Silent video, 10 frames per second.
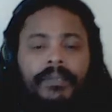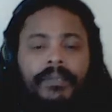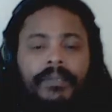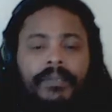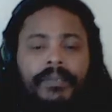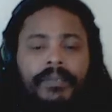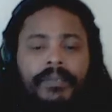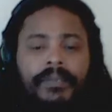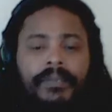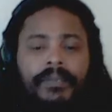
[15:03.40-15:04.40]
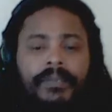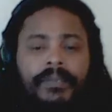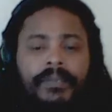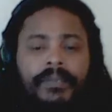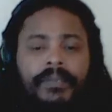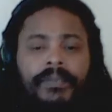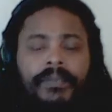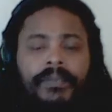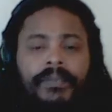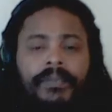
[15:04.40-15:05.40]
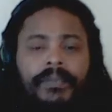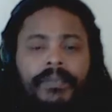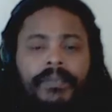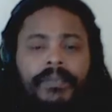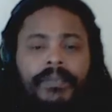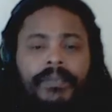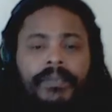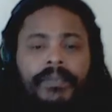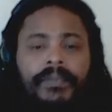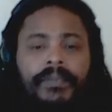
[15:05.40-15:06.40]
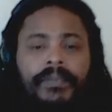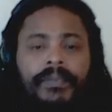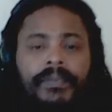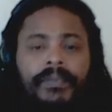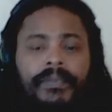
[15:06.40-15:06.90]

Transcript: Nobody speaks.